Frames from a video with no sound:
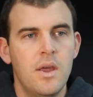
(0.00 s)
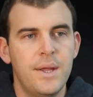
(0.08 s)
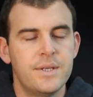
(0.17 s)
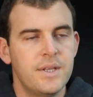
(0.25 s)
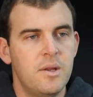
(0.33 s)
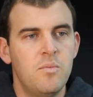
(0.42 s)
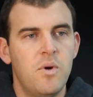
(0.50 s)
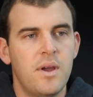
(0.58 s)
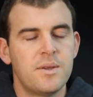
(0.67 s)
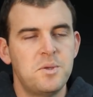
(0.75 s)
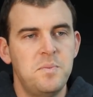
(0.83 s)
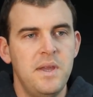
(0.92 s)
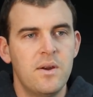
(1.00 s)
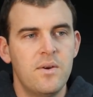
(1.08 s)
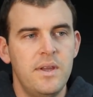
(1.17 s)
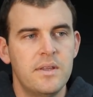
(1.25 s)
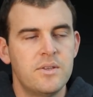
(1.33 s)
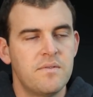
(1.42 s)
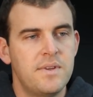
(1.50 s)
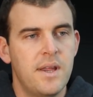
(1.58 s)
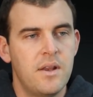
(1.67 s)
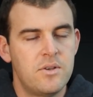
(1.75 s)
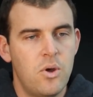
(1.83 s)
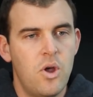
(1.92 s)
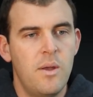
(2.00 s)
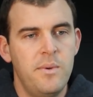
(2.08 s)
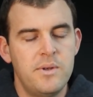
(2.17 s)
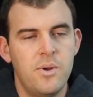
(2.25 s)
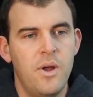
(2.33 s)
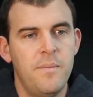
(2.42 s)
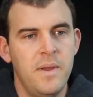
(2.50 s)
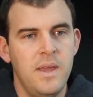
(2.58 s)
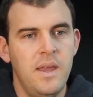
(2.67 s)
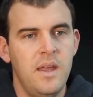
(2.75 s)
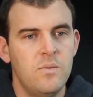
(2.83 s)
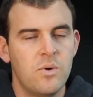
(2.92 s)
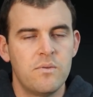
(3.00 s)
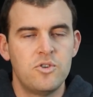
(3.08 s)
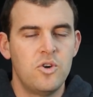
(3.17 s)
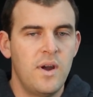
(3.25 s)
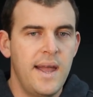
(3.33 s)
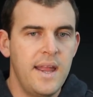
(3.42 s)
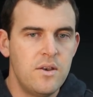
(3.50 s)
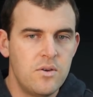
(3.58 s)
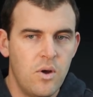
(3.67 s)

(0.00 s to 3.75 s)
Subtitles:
Just in my experience, I've done it time and time again where I've trained